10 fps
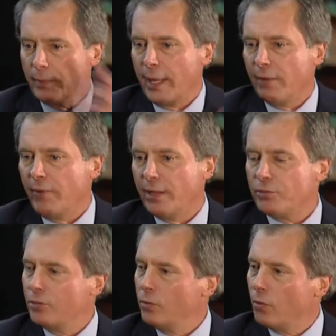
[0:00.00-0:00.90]
advance
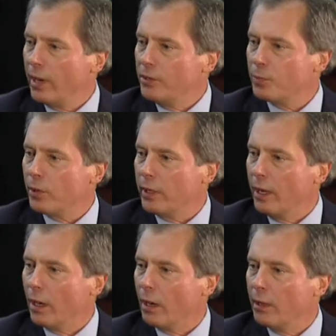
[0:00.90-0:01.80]
2 grades per
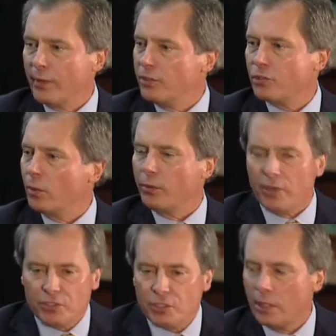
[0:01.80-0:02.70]
year. They just go in
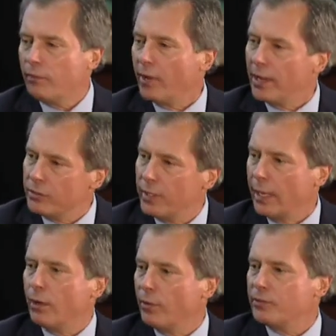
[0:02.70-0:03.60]
there incentivized. They
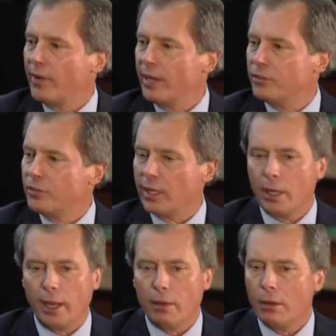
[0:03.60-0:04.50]
go as fast as they
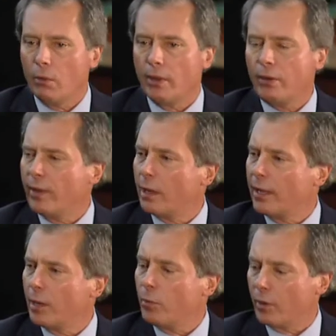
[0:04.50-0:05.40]
can. No, you got a
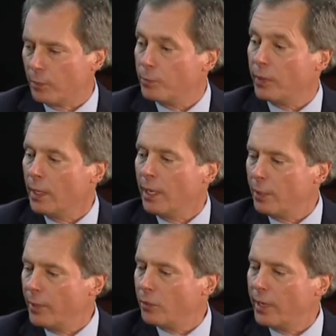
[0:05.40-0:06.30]
lot of programs, but
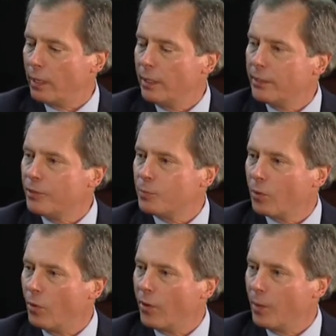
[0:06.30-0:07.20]
let me go take a look at this
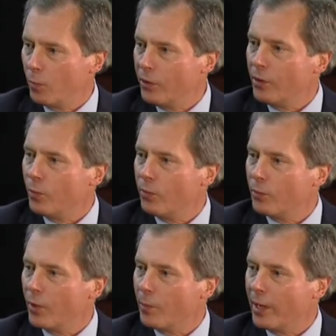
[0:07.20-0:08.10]
program with you
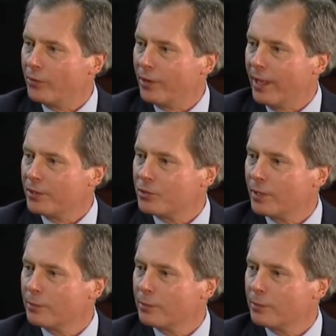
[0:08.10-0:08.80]
when I'm out there next.